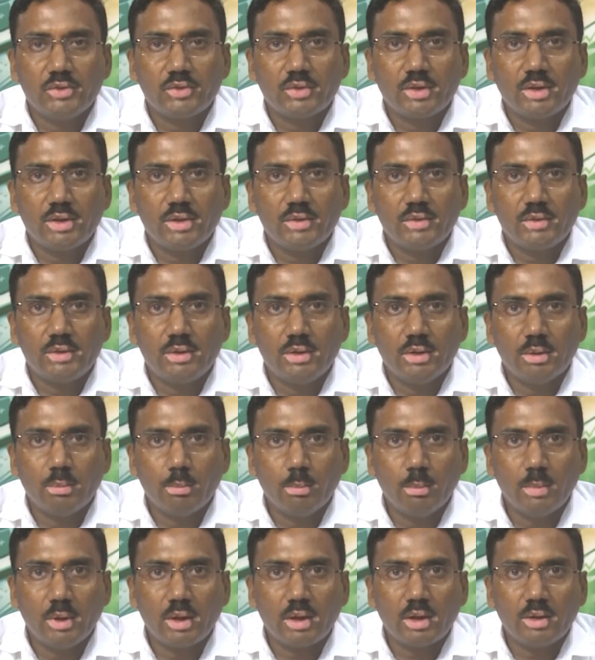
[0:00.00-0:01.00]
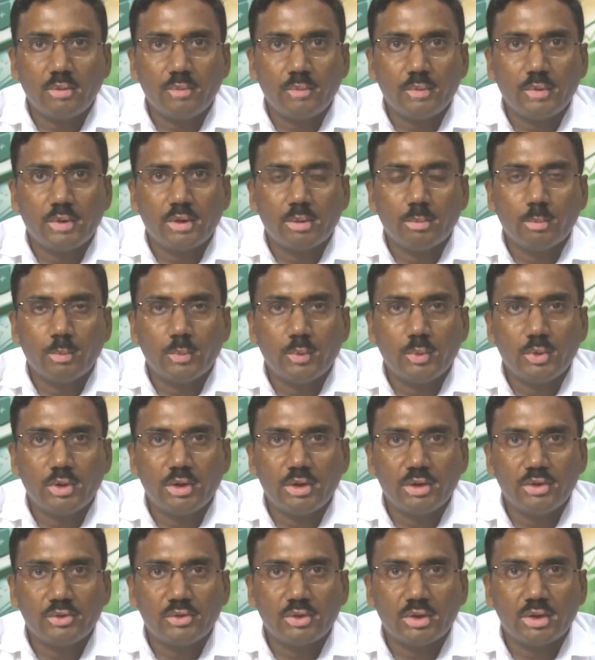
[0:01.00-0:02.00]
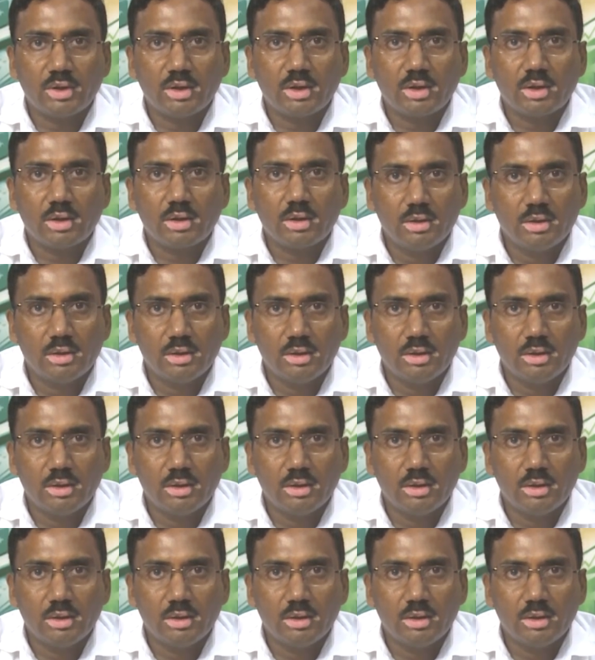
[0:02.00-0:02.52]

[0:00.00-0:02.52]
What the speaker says: case number of components are